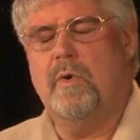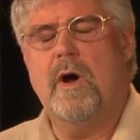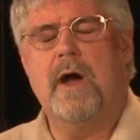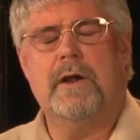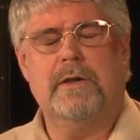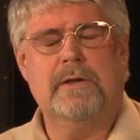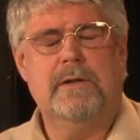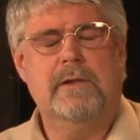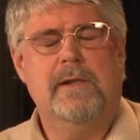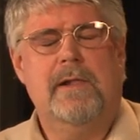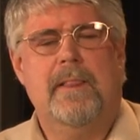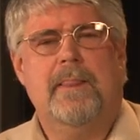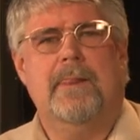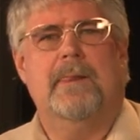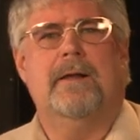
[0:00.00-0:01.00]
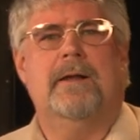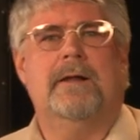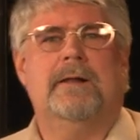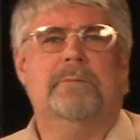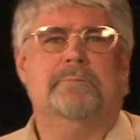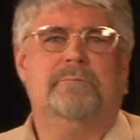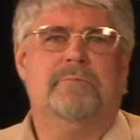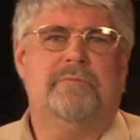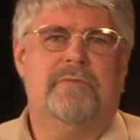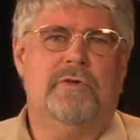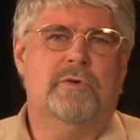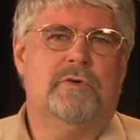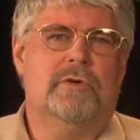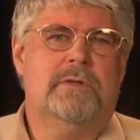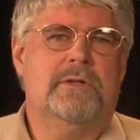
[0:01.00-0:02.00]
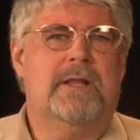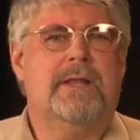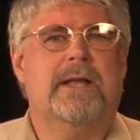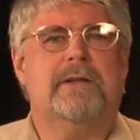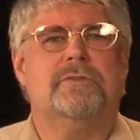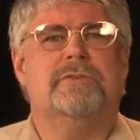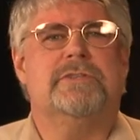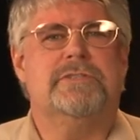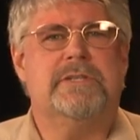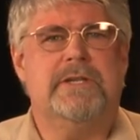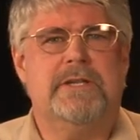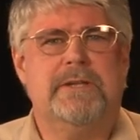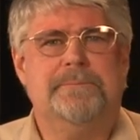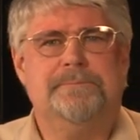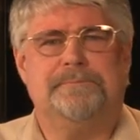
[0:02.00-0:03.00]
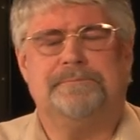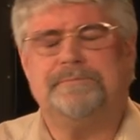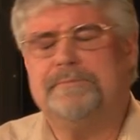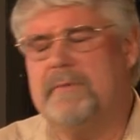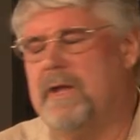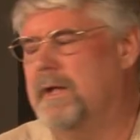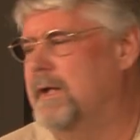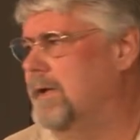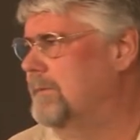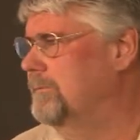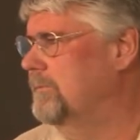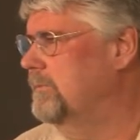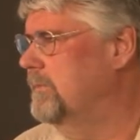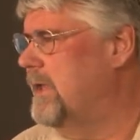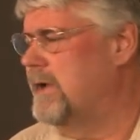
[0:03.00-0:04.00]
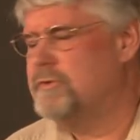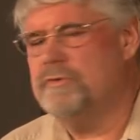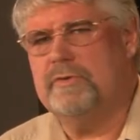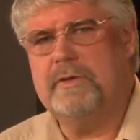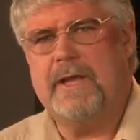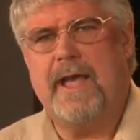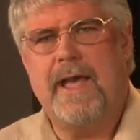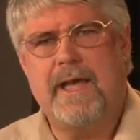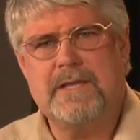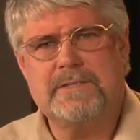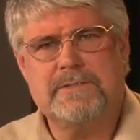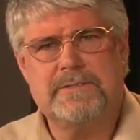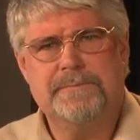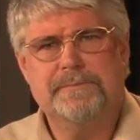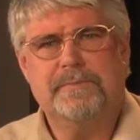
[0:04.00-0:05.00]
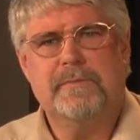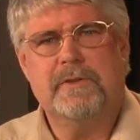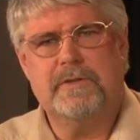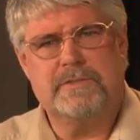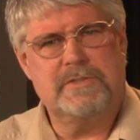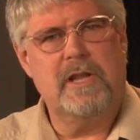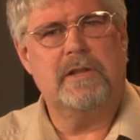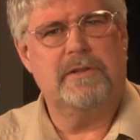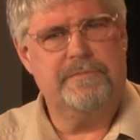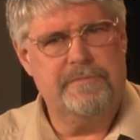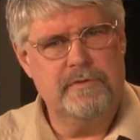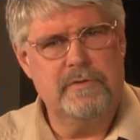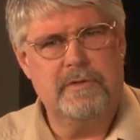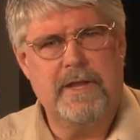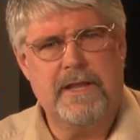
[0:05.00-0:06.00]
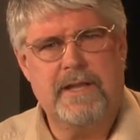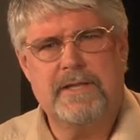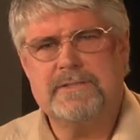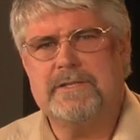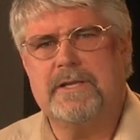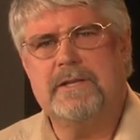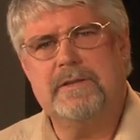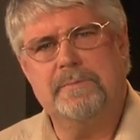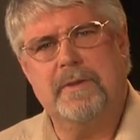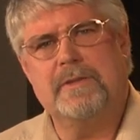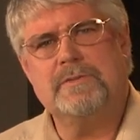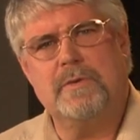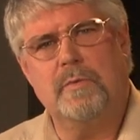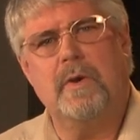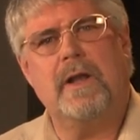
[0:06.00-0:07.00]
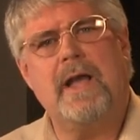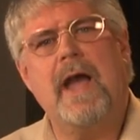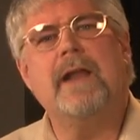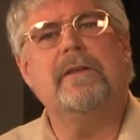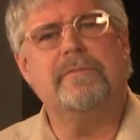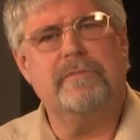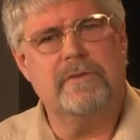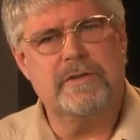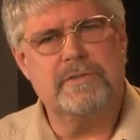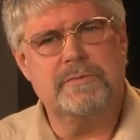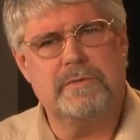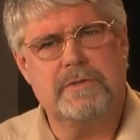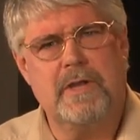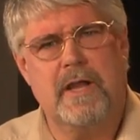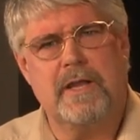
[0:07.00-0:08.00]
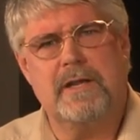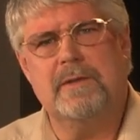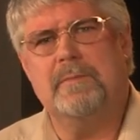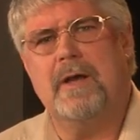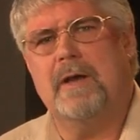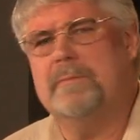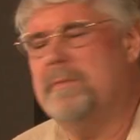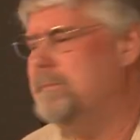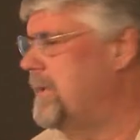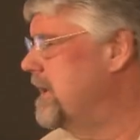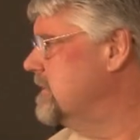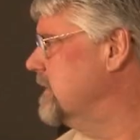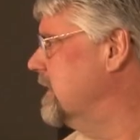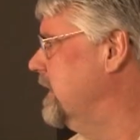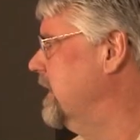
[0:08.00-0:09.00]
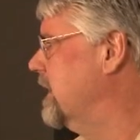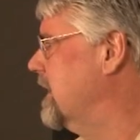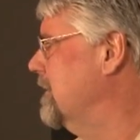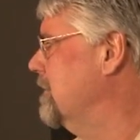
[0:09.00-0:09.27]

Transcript: water, um, fuel, electricity, um, natural gas, uh, solid fuel, like I said, depends on what kind of furnace we're talking about. But basically a